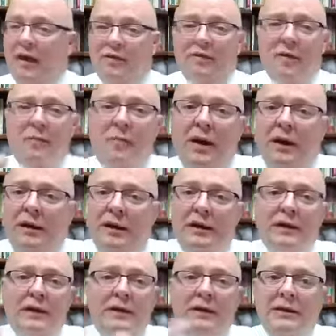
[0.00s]

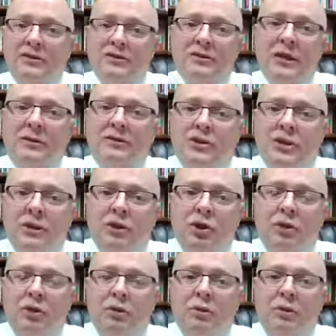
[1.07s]
Everybody is
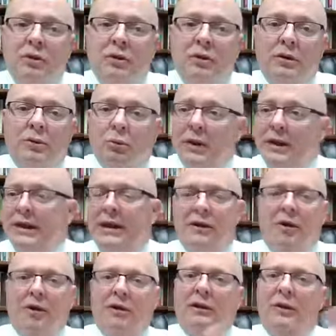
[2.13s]
touching you. We
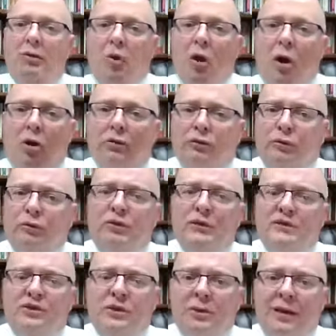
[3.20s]
can't hardly walk through
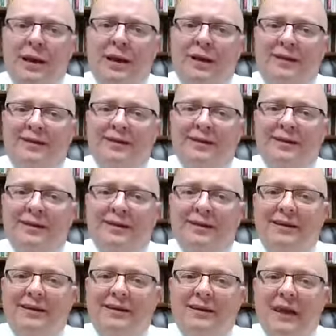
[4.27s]
this crowd.
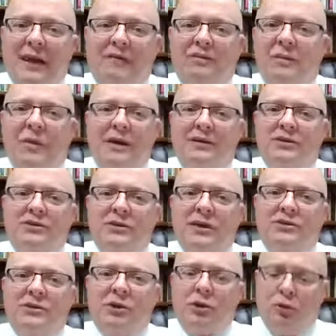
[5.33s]
Everybody's
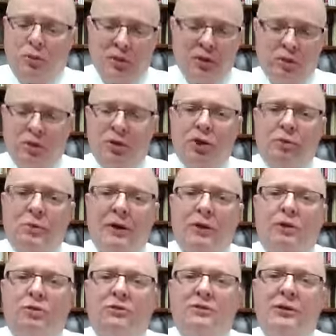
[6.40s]
touching you. What, what do you
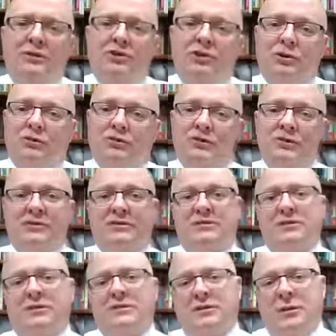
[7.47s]
mean, who touched you?
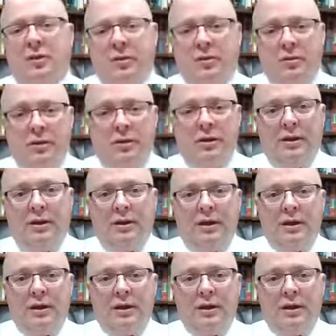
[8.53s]
Jesus says, No,